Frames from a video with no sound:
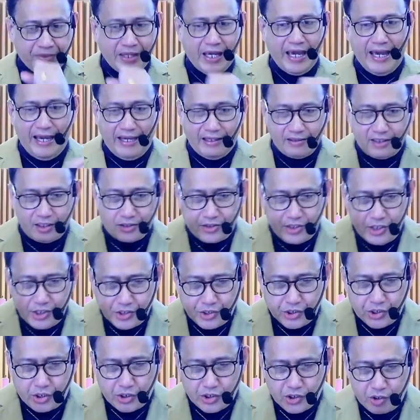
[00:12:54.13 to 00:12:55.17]
And the
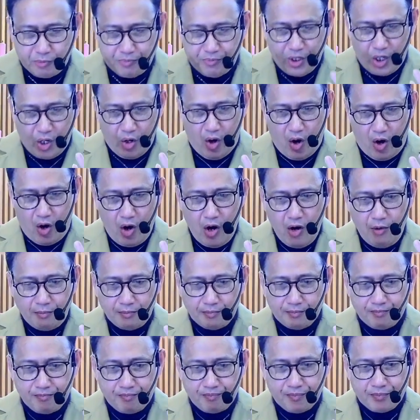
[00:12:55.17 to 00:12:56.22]
teachers of the
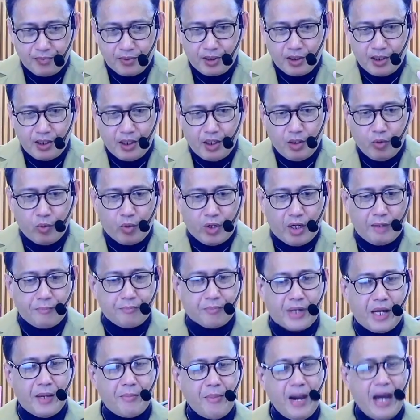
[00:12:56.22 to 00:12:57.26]
law were
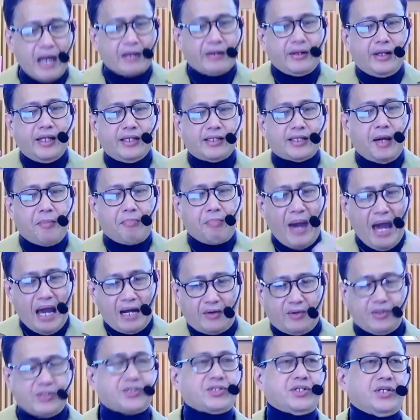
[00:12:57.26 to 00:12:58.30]
primarily the
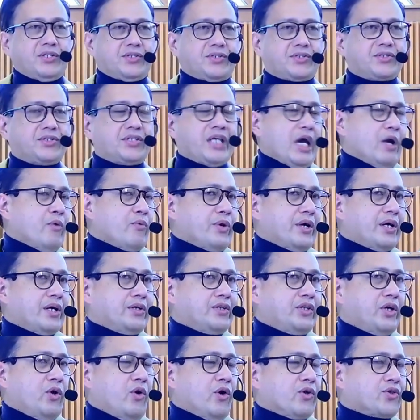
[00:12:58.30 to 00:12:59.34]
Pharisees. They were
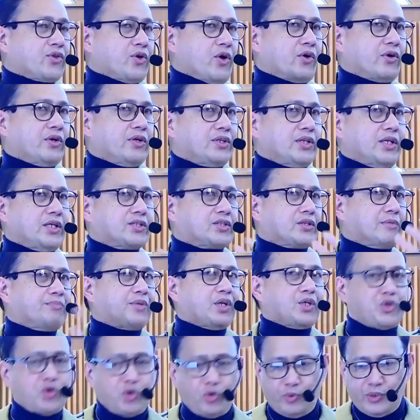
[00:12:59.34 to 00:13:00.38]
the authorities of
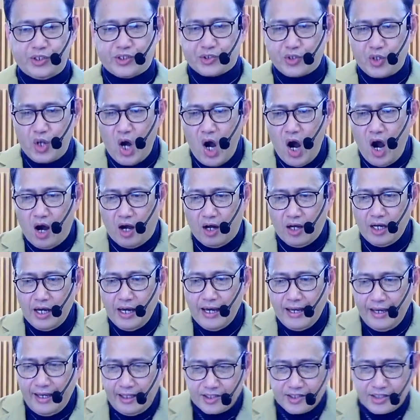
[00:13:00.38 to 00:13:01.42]
the Jewish law.
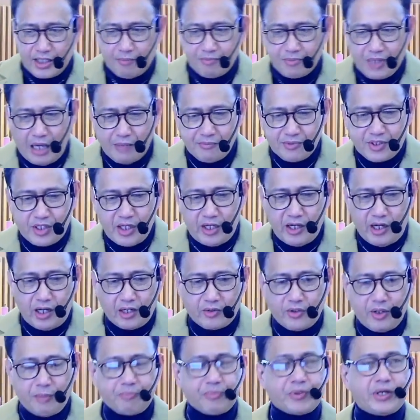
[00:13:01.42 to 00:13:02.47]
And sometimes they are
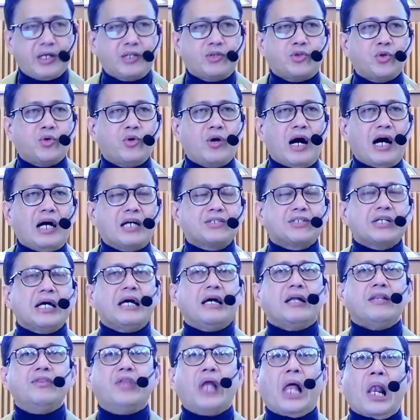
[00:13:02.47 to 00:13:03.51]
referred to as the